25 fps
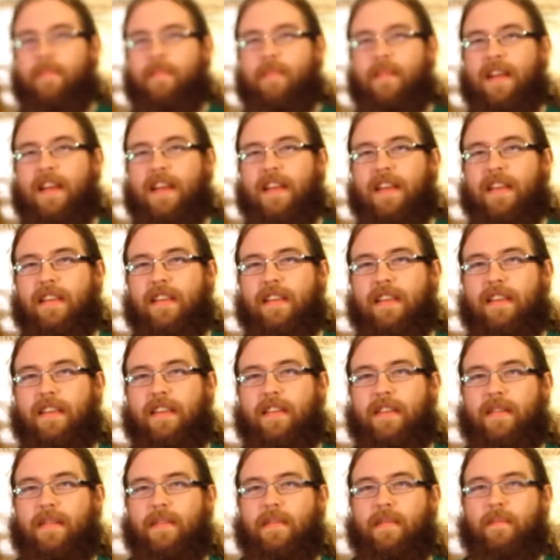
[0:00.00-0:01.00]
like
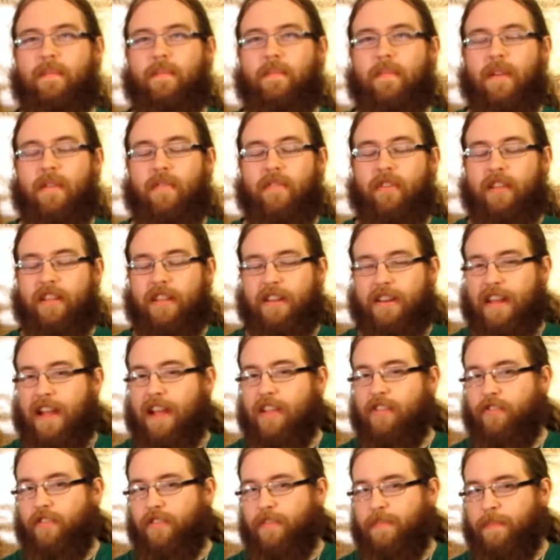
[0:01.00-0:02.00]
a really
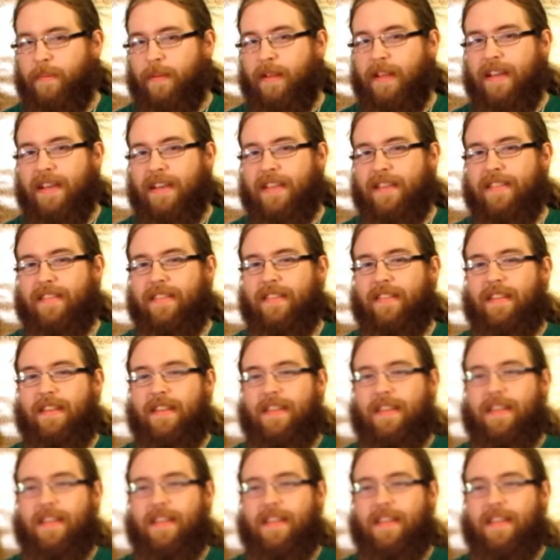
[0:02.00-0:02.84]
dangerous place.